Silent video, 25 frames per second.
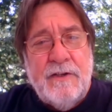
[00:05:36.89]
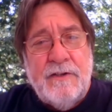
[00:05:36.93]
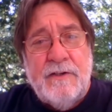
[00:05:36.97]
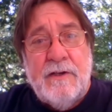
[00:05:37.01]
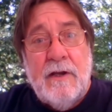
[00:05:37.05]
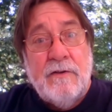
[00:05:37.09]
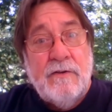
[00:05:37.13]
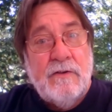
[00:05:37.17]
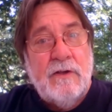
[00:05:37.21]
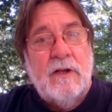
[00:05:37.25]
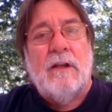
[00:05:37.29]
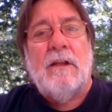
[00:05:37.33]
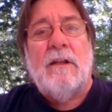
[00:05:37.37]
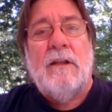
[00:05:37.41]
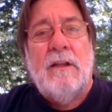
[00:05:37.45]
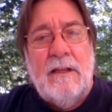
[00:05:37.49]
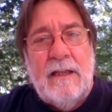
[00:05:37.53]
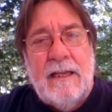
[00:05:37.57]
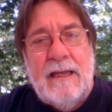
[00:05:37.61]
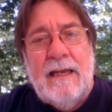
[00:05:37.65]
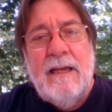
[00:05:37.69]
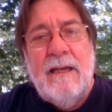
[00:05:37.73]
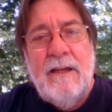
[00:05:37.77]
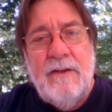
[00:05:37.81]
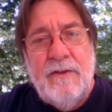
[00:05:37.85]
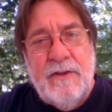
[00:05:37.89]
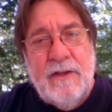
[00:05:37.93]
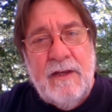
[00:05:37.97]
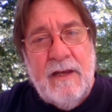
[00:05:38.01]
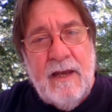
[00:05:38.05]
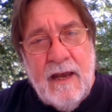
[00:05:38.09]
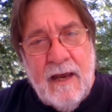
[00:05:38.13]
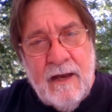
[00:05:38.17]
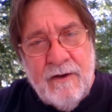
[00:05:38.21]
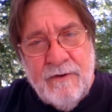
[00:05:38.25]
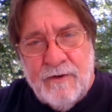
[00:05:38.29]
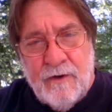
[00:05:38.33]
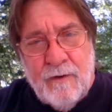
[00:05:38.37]
it doesn't lead
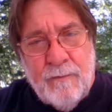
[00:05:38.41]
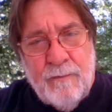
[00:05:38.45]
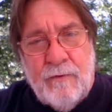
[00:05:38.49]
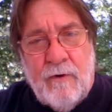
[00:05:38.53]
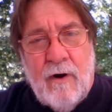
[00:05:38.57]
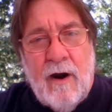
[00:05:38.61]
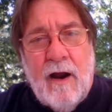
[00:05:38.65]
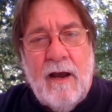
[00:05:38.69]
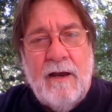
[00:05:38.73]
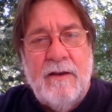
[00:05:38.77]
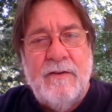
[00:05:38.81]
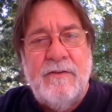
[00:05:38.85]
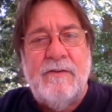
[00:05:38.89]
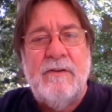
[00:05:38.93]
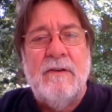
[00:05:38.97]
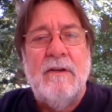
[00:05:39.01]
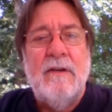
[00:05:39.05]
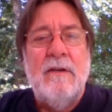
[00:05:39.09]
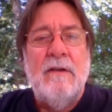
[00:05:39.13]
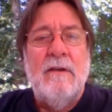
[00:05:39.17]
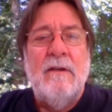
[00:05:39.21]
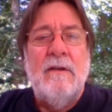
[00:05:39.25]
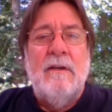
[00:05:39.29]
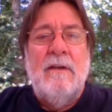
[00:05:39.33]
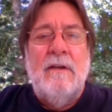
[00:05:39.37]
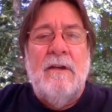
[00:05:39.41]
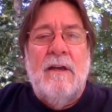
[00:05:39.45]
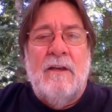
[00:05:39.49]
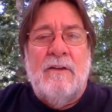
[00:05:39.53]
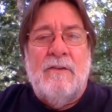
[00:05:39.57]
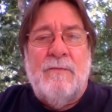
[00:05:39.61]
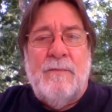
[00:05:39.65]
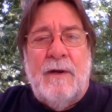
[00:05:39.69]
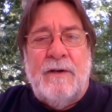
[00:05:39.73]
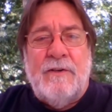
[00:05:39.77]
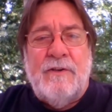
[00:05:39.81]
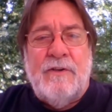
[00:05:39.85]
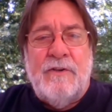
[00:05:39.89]
the enterprise as
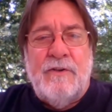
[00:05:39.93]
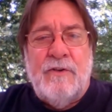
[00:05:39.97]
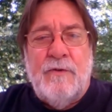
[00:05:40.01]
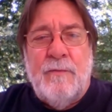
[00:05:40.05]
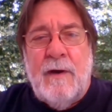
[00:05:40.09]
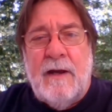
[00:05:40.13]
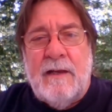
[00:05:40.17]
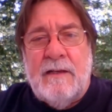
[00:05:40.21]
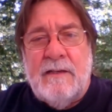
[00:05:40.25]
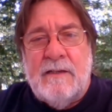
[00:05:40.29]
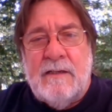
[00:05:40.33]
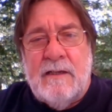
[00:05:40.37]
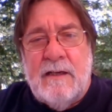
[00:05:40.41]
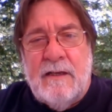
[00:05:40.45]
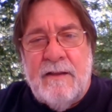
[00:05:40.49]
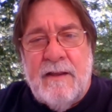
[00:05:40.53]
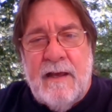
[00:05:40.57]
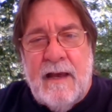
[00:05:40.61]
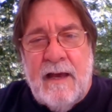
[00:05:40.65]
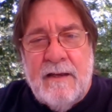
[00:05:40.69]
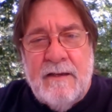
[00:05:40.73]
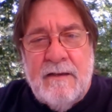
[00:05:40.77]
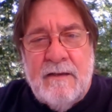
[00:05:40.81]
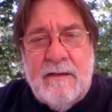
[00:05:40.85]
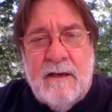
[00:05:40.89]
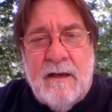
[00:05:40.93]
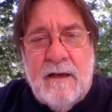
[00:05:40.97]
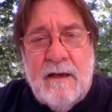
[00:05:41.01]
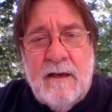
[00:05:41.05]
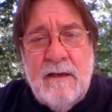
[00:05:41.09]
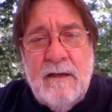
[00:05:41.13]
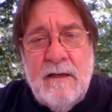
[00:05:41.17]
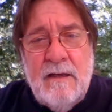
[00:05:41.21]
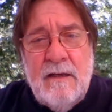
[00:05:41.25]
much as you might see that uh,